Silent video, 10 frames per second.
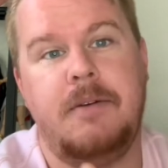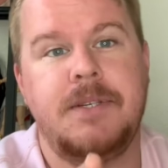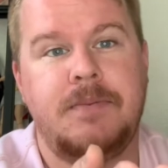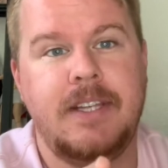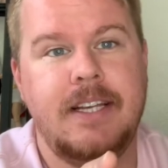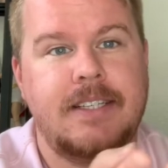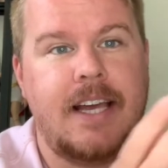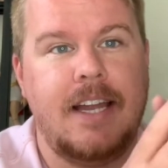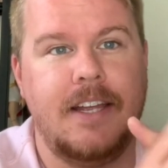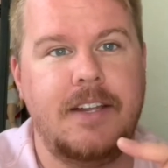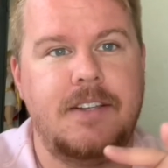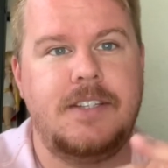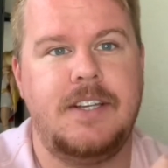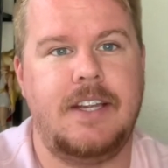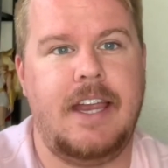I was really excited
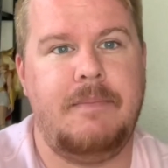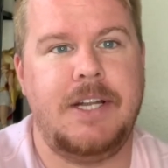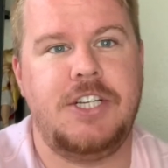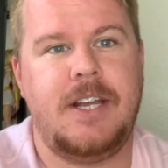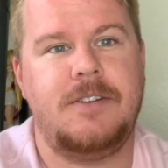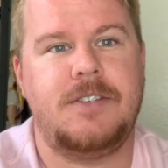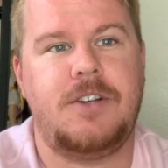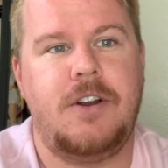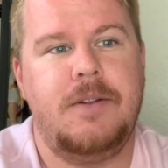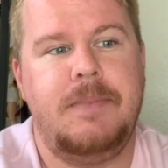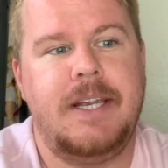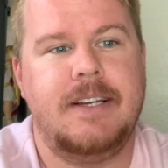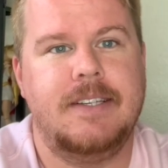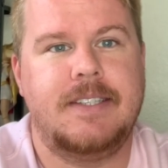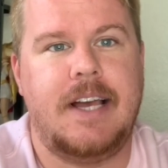to get my channel started
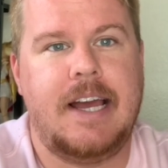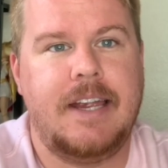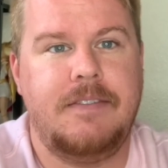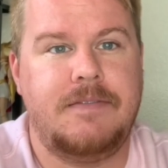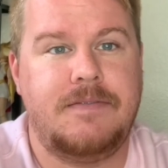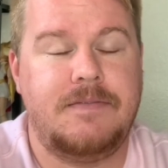because I've